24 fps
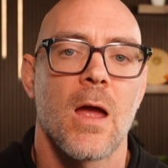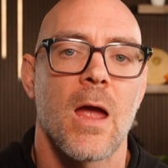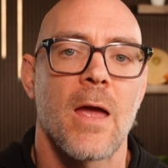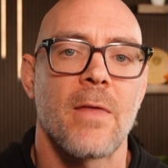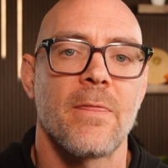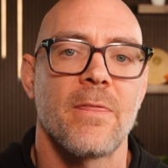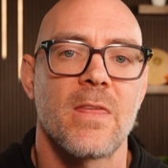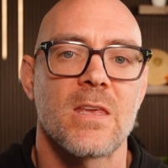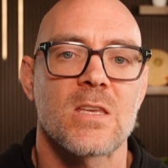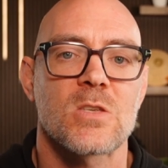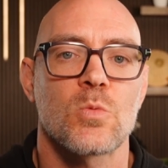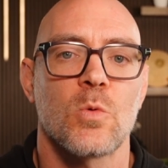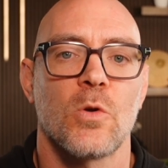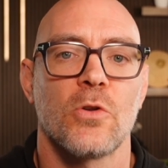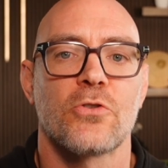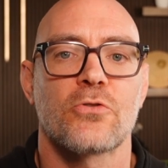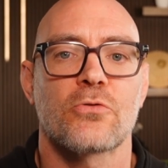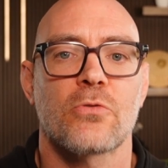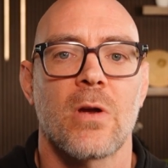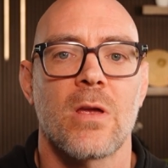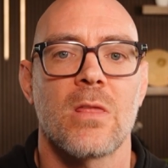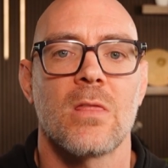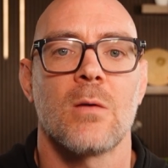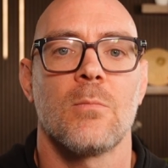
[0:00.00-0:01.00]
And this will
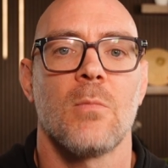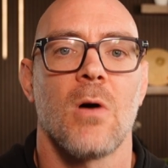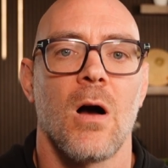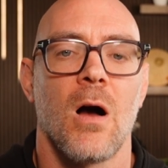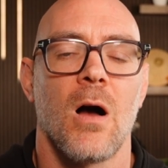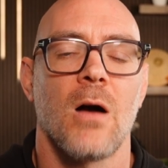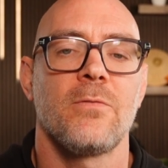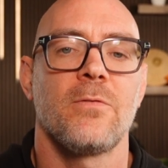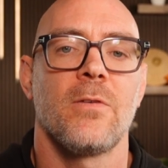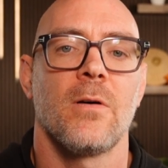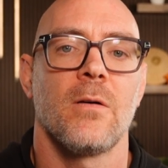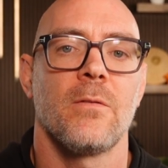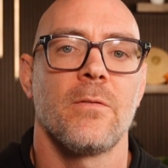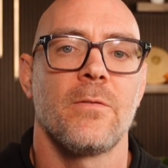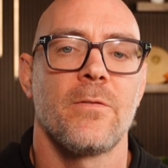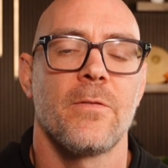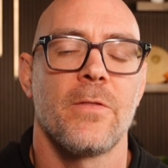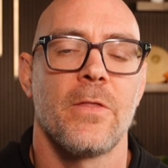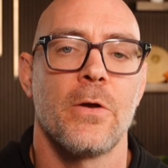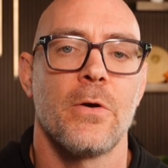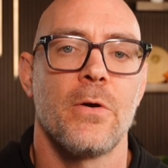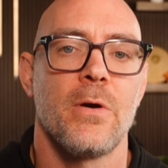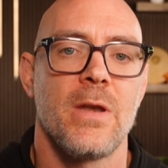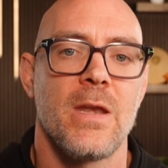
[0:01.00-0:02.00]
train them off of
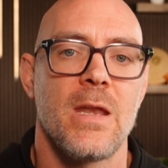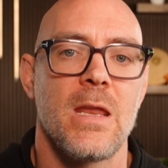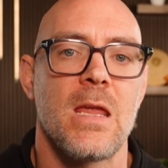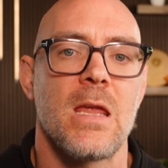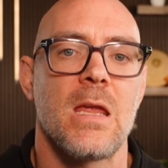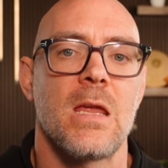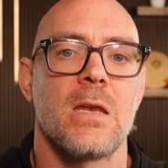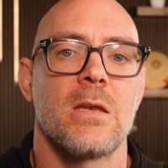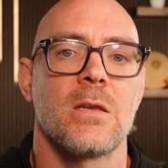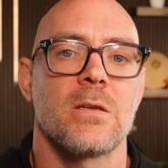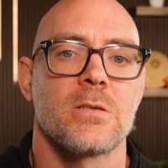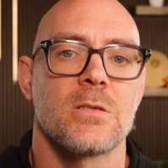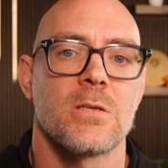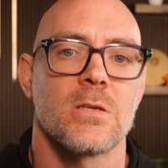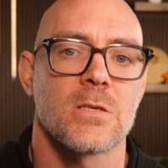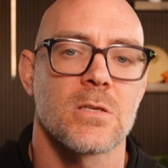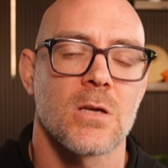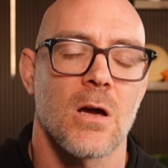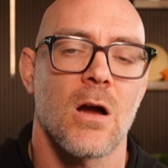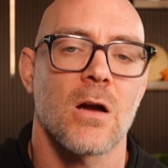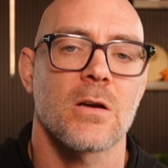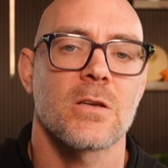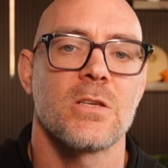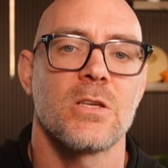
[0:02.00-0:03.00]
their need to
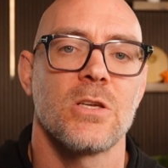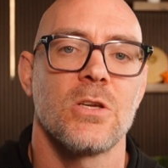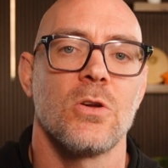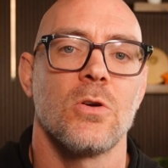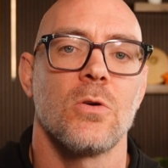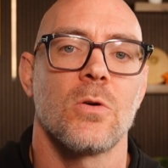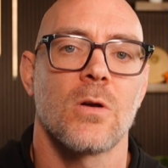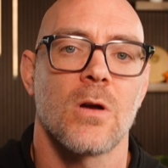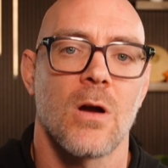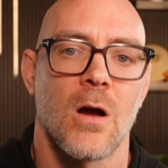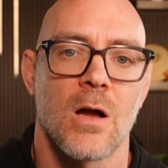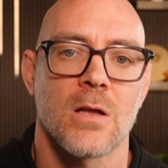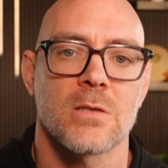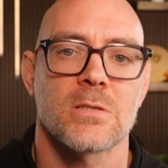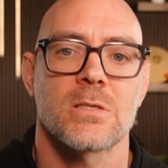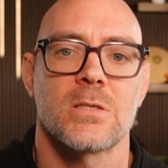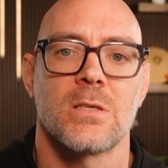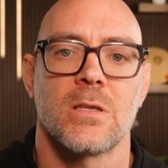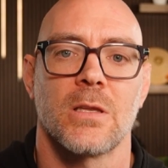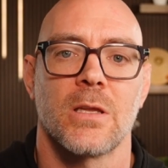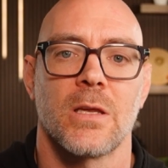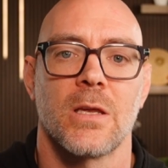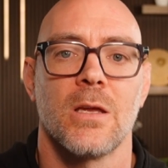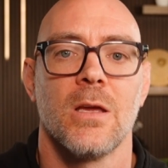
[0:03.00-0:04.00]
talk to you
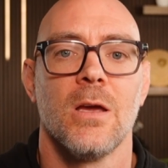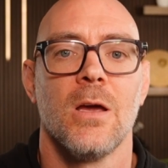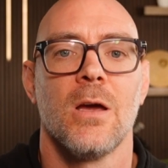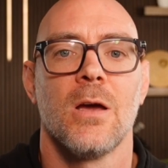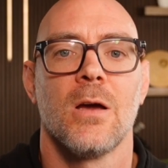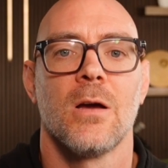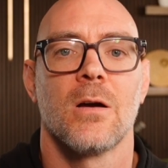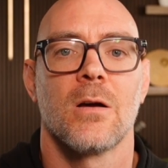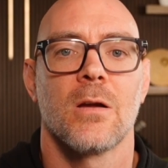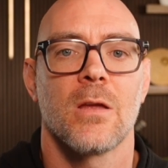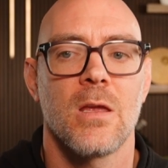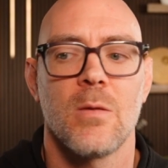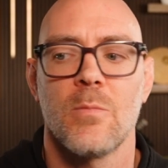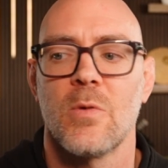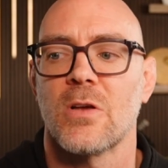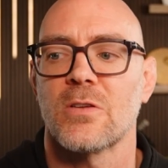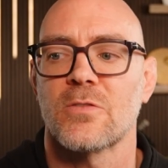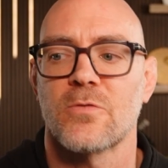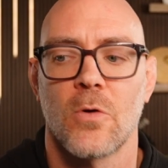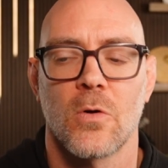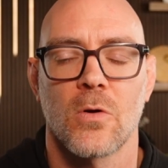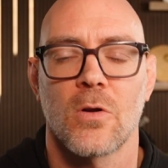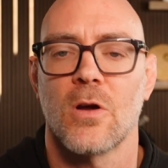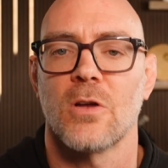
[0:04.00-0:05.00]
constantly,
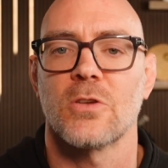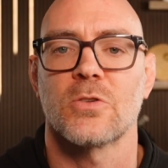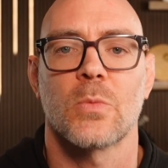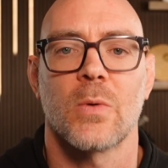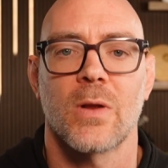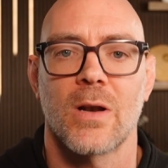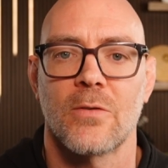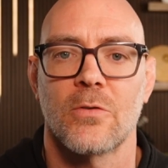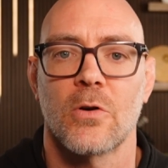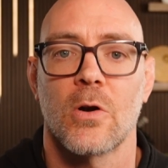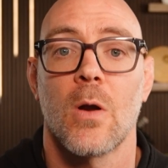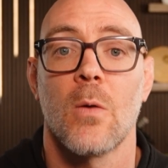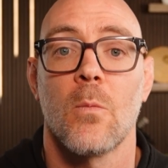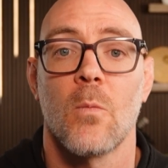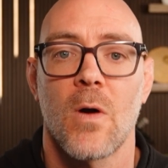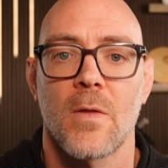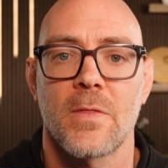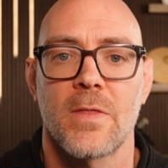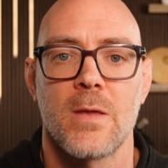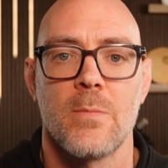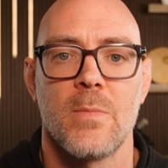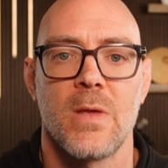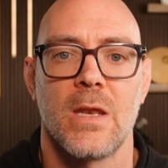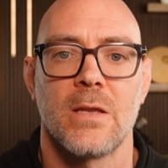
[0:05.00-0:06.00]
emails, phone calls, whatever, and
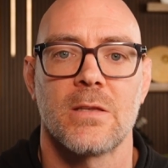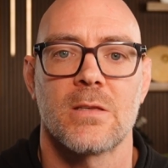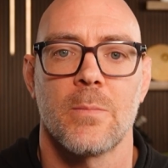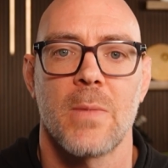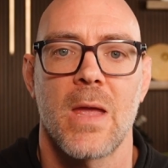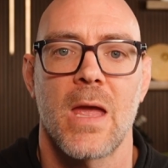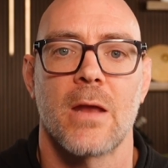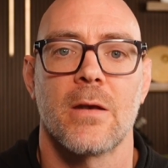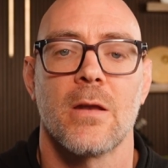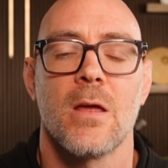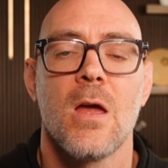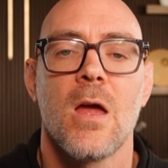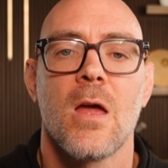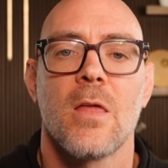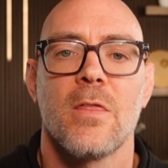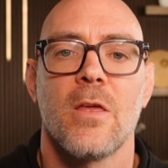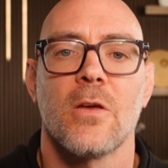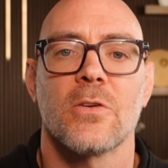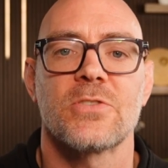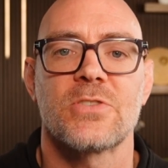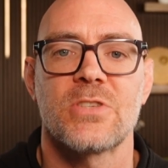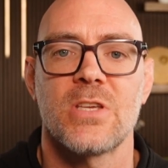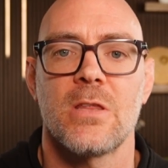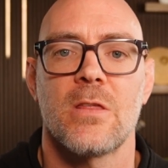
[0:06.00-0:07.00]
want the immediate demand.
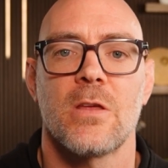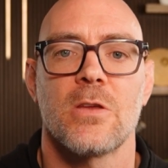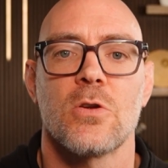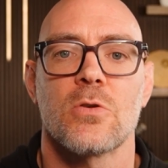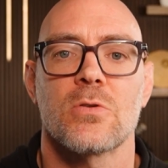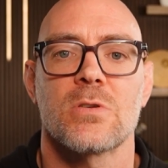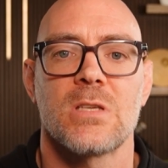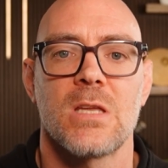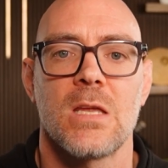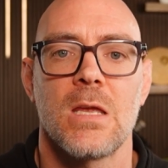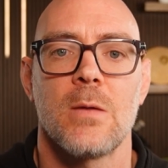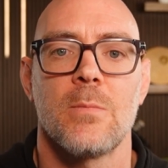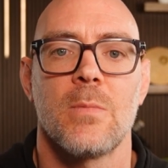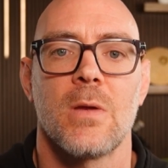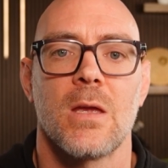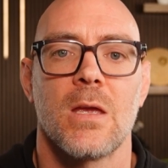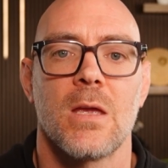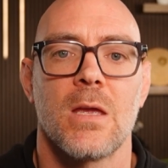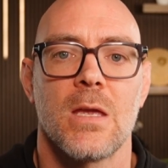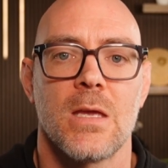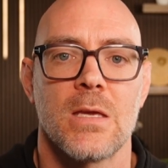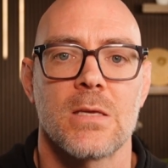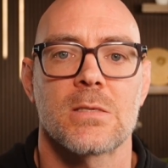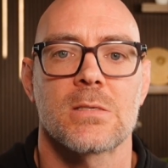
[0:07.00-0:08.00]
They'll see that your team
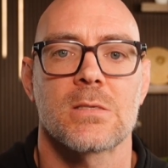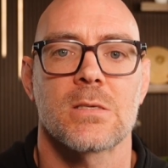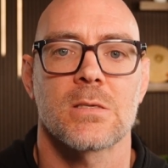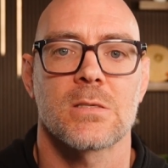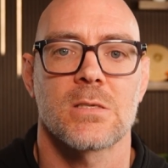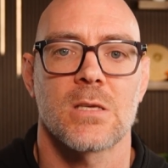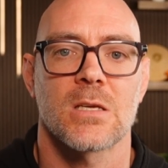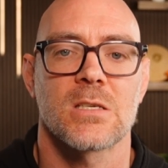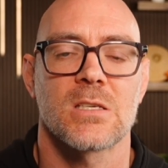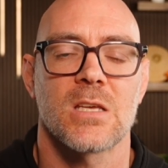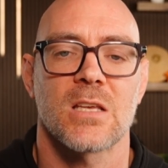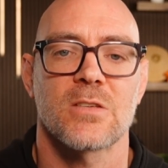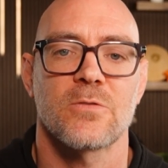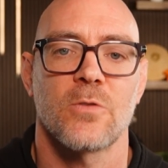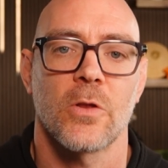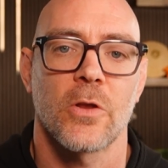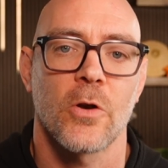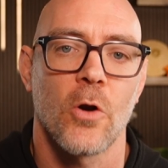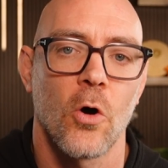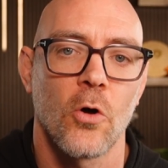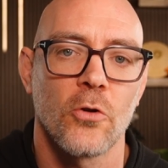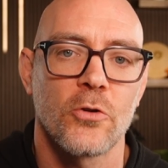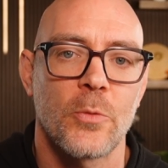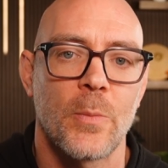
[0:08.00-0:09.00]
is successful.
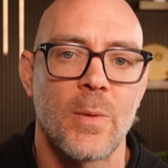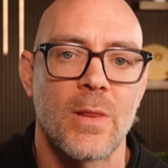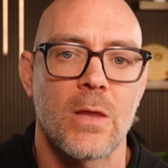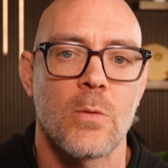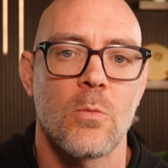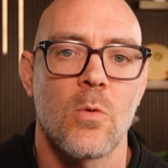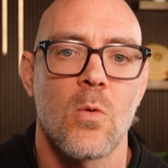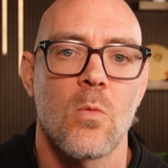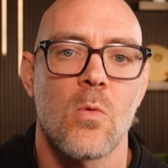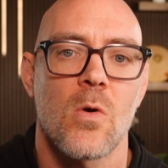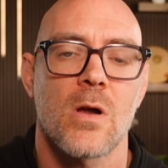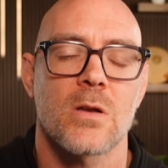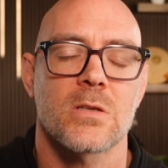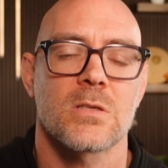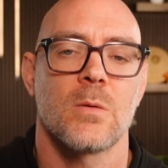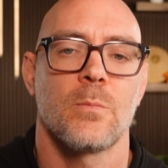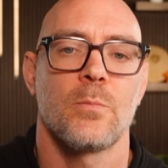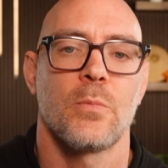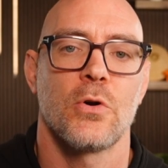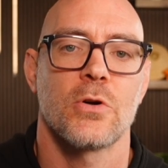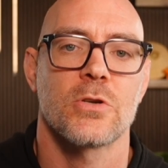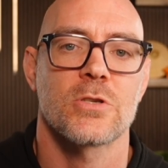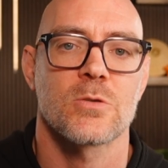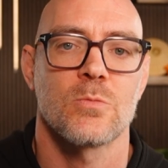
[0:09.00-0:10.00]
And ultimately, we want to
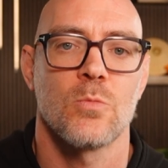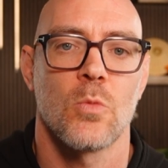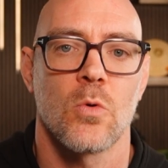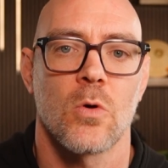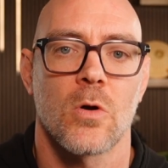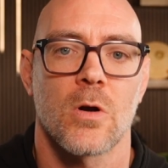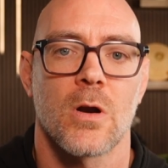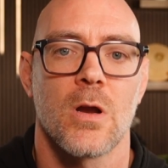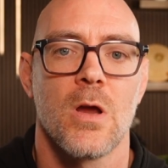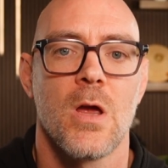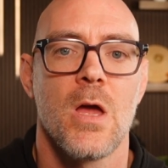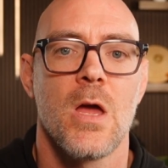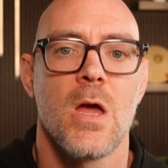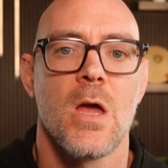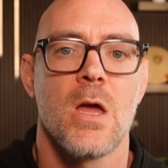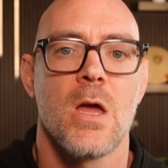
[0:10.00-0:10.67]
push more